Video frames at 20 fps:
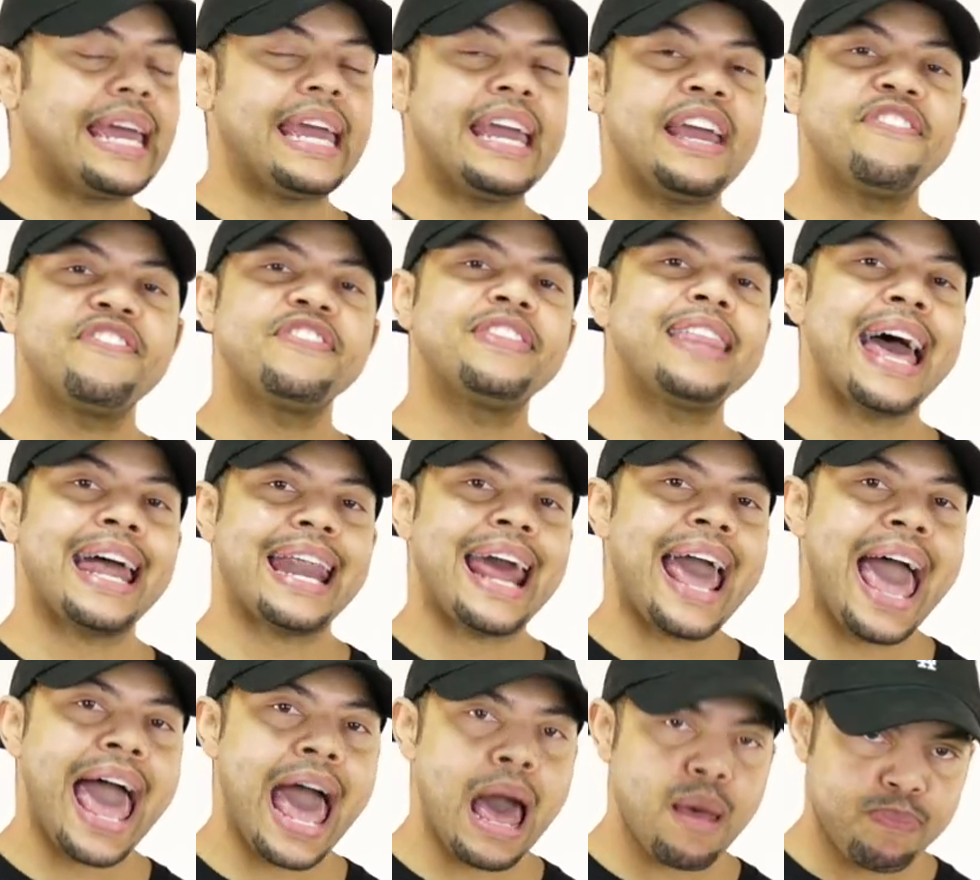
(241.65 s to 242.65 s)
If that
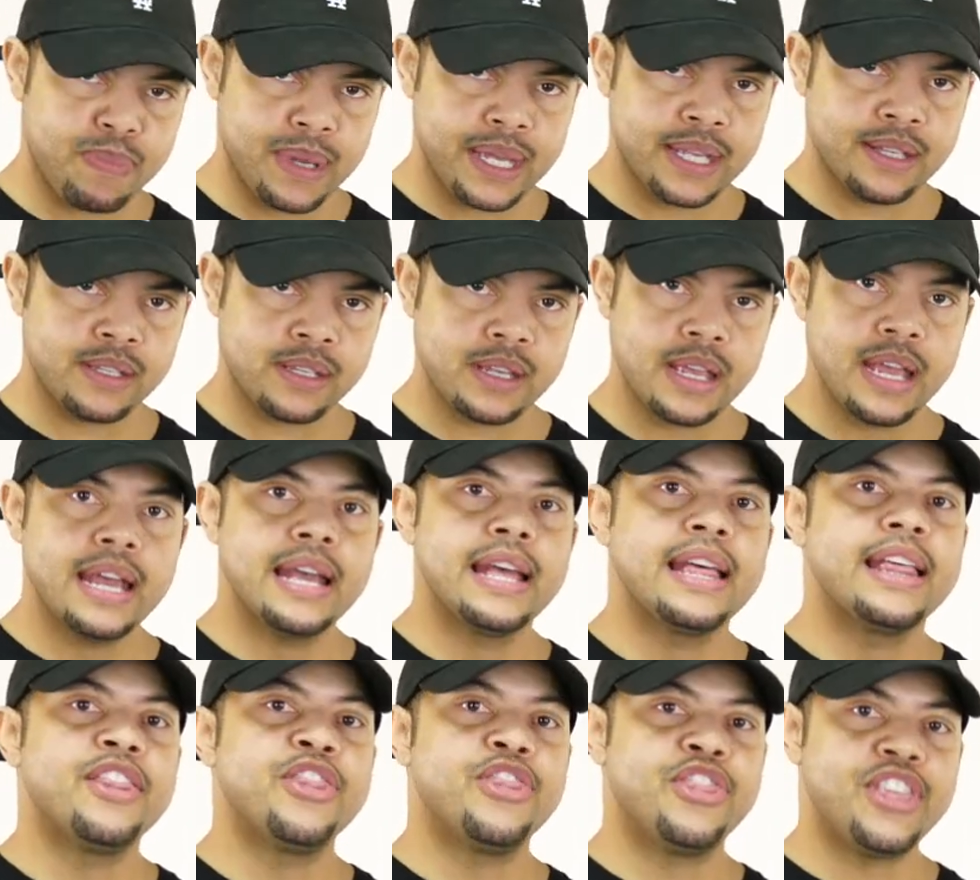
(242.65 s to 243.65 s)
happens,
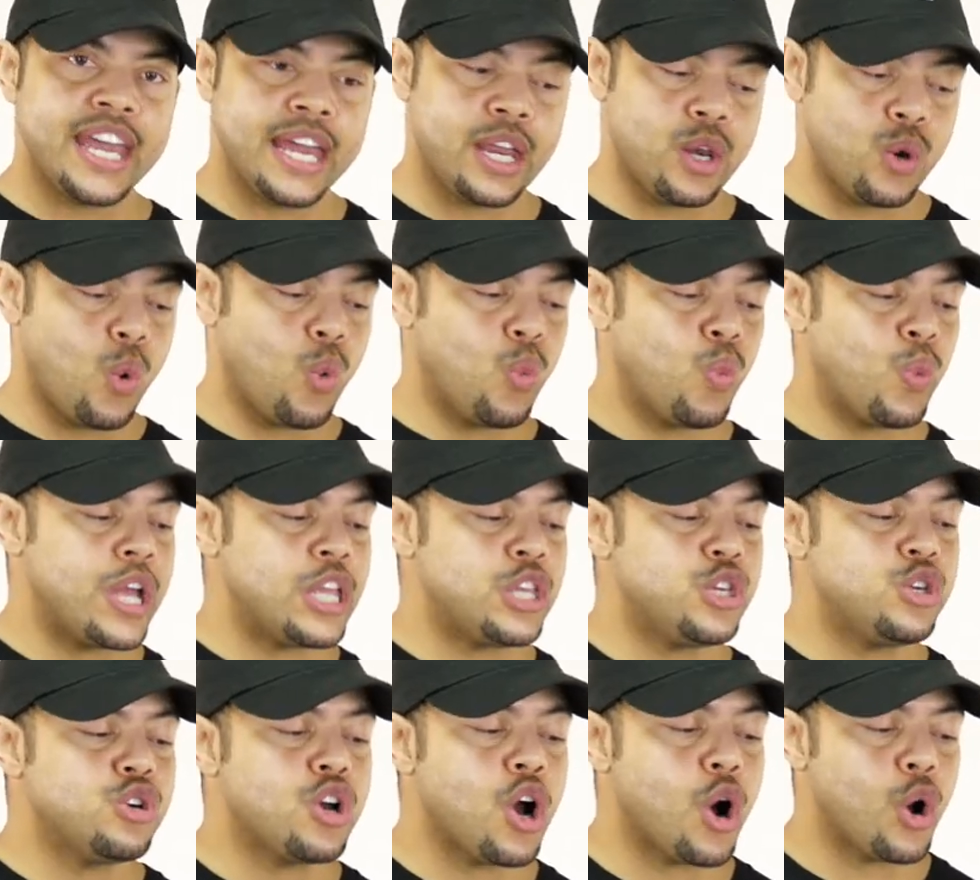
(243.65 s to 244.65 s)
then when
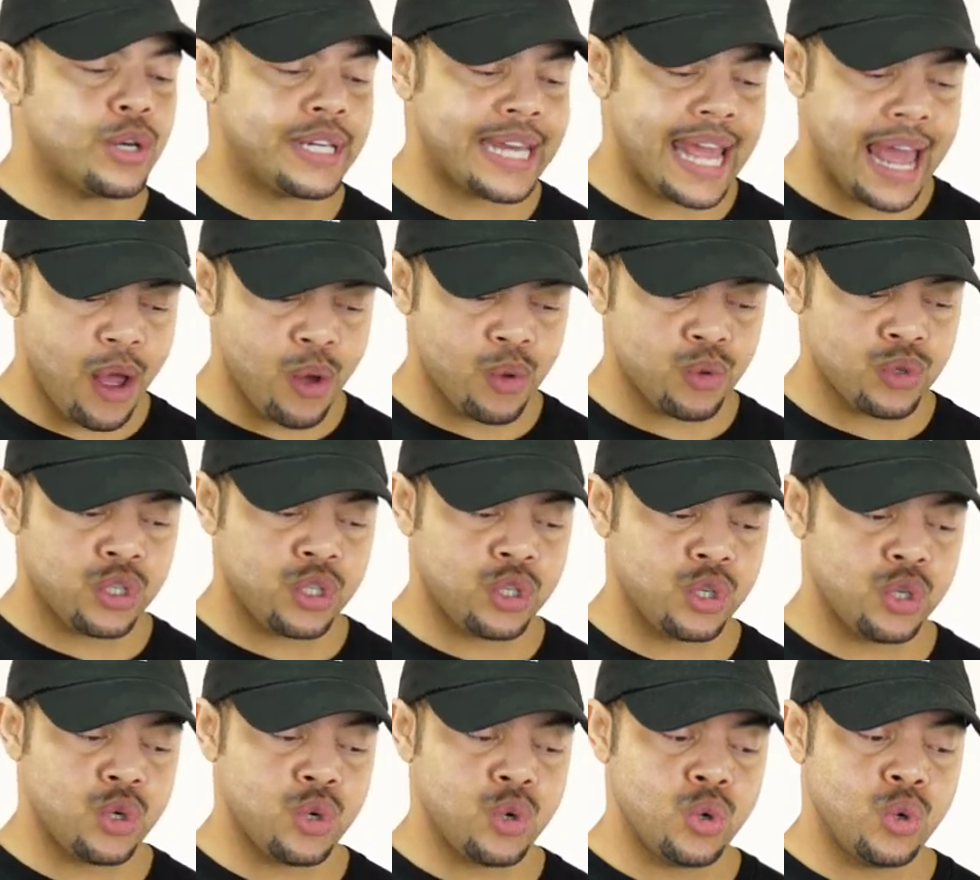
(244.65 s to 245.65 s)
you go down
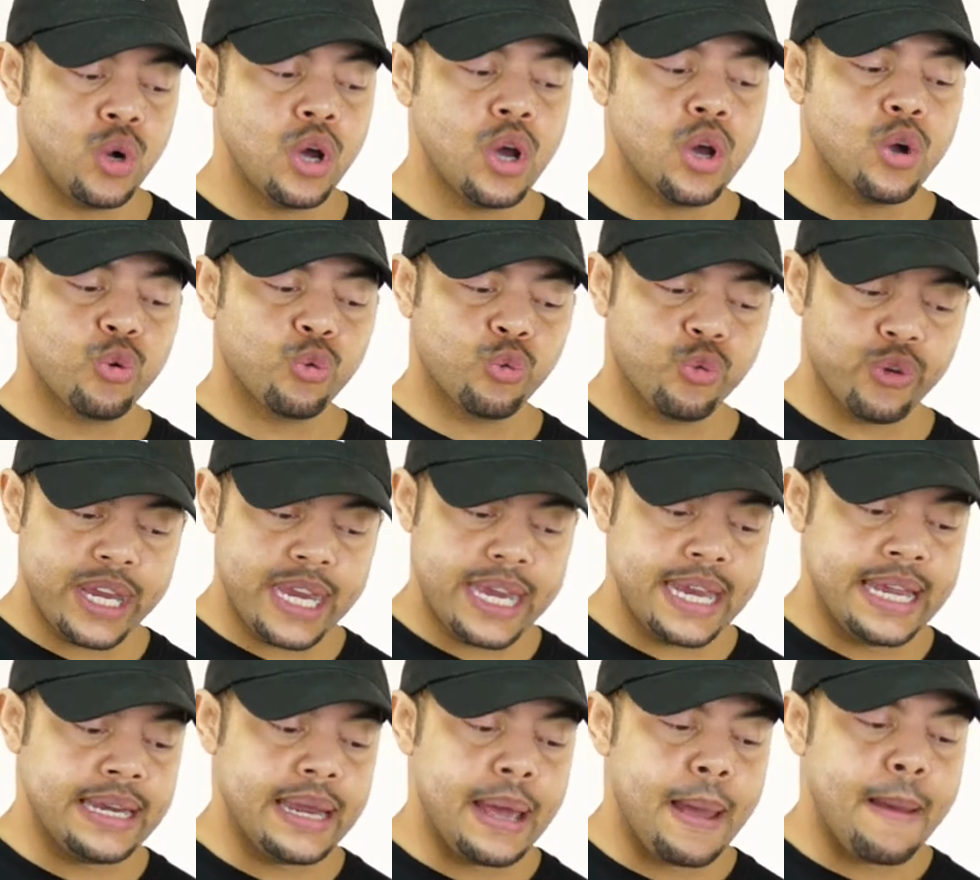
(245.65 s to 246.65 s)
to
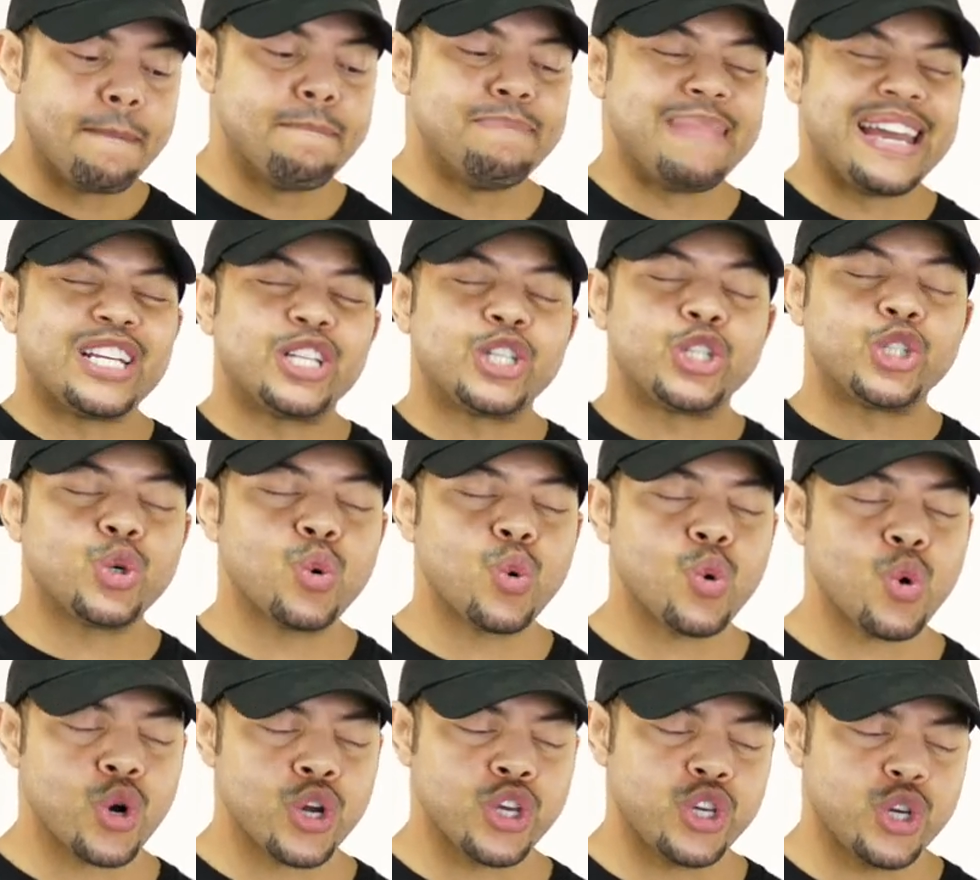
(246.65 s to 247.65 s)
read, make
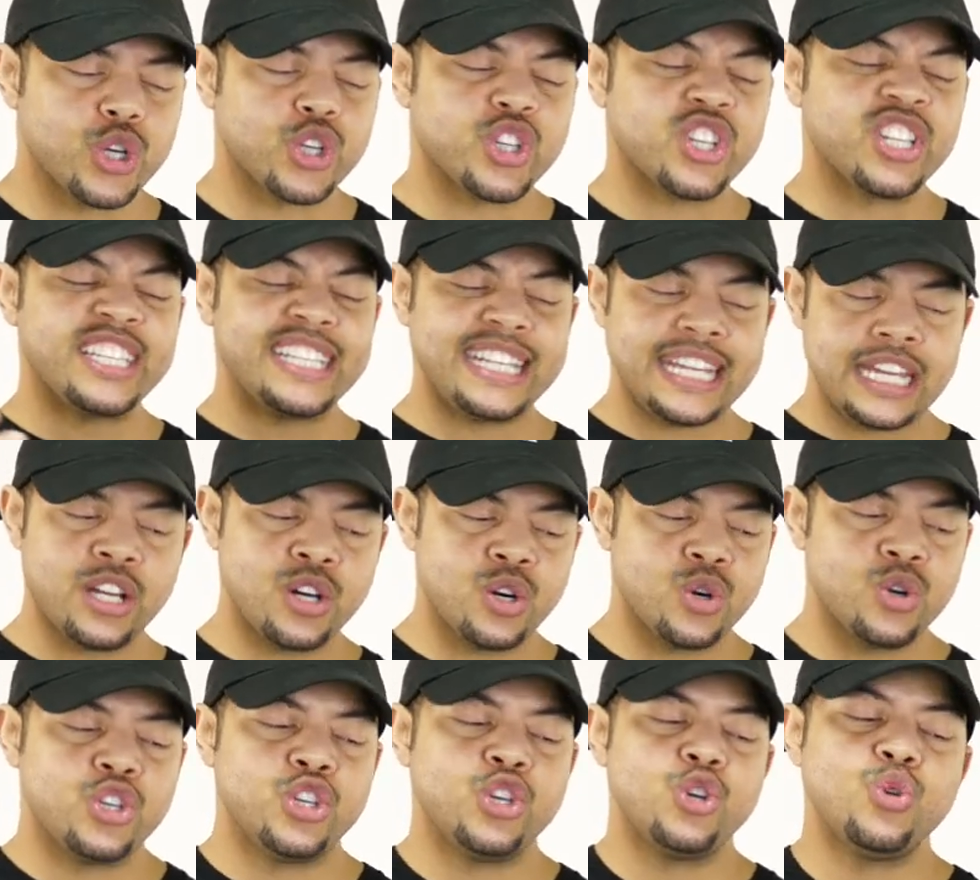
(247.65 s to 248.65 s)
sure you're
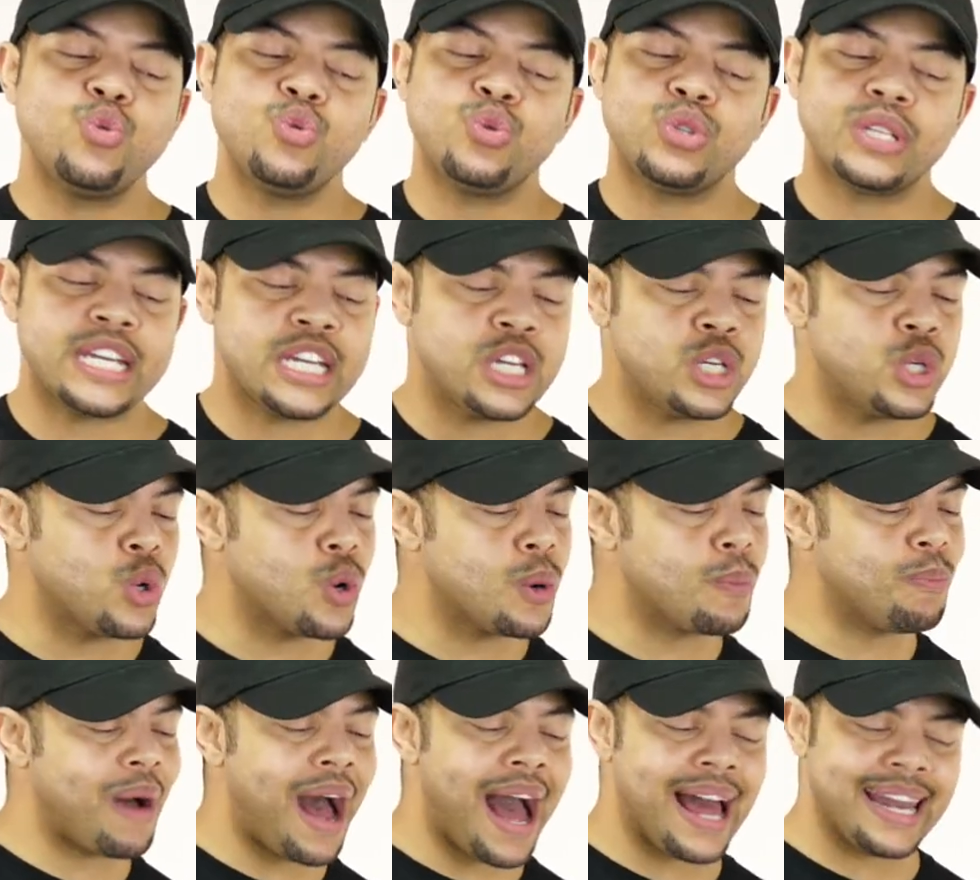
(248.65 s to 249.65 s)
still using
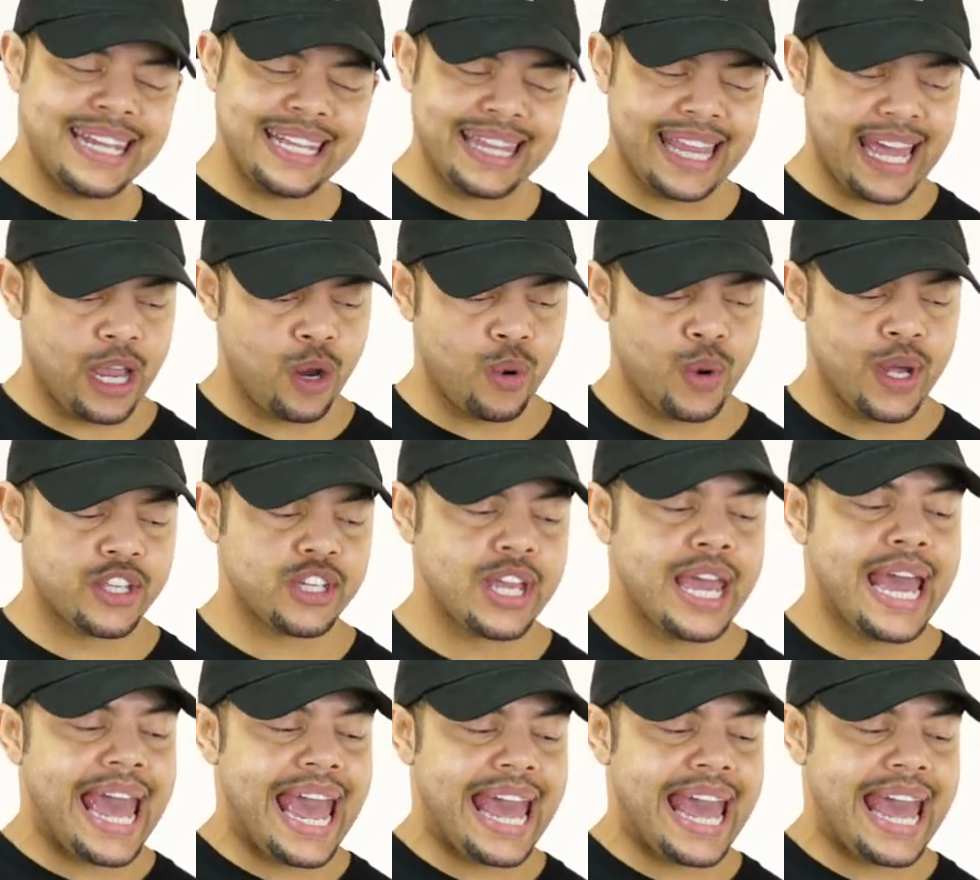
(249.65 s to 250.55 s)
your body language.